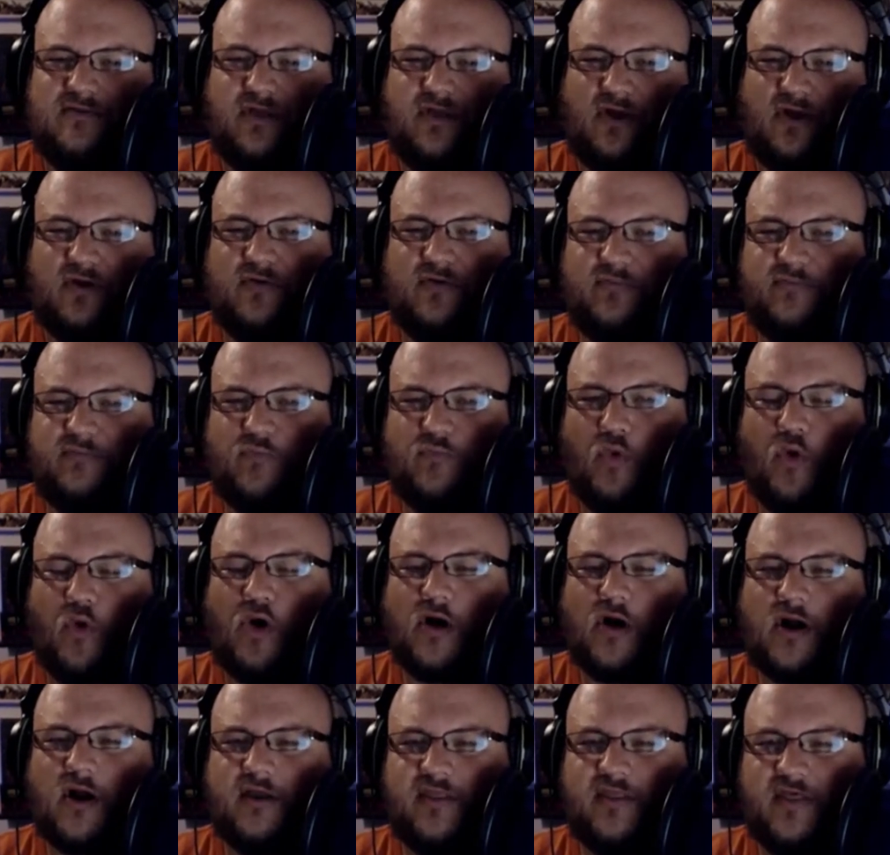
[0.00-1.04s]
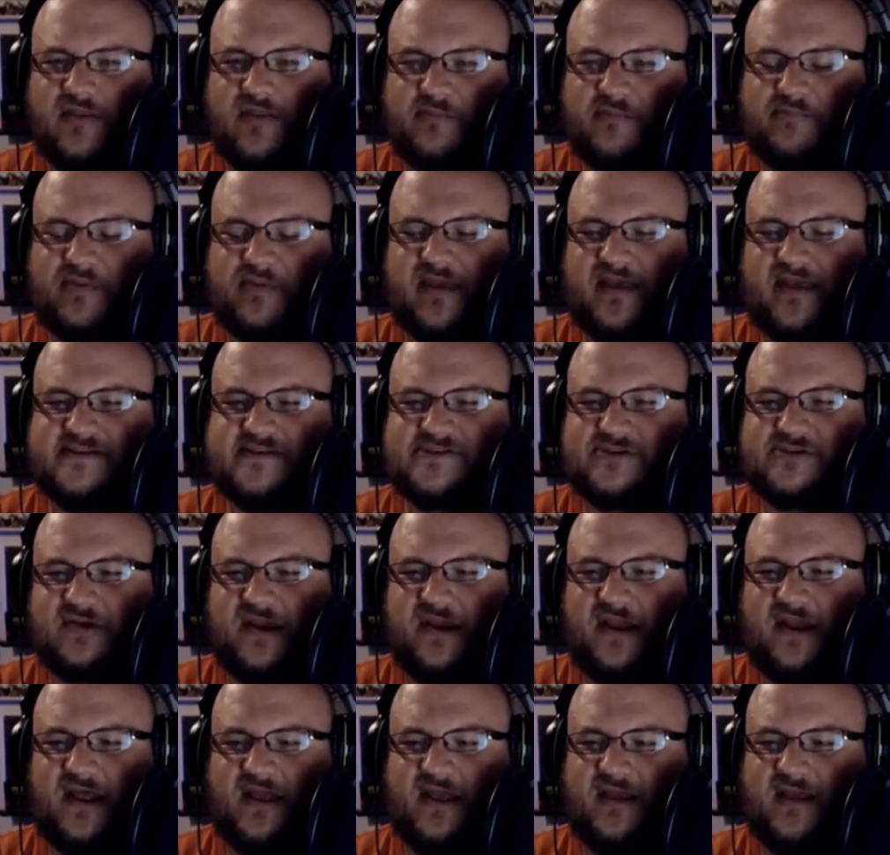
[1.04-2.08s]
The war, then the peace
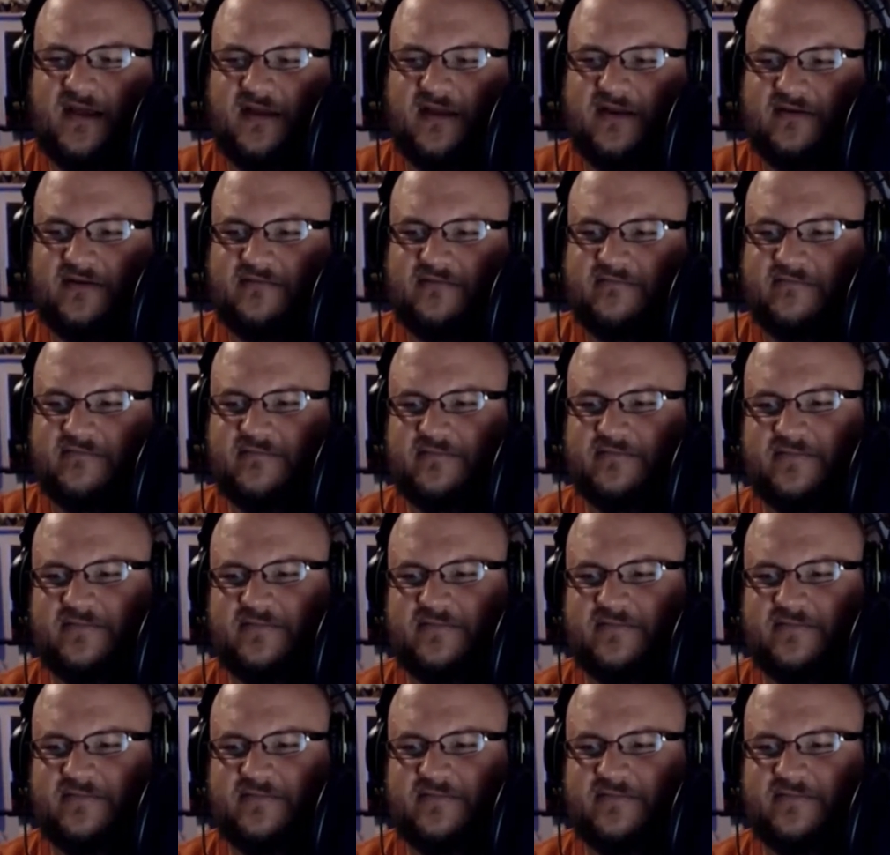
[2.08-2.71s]
treaty, and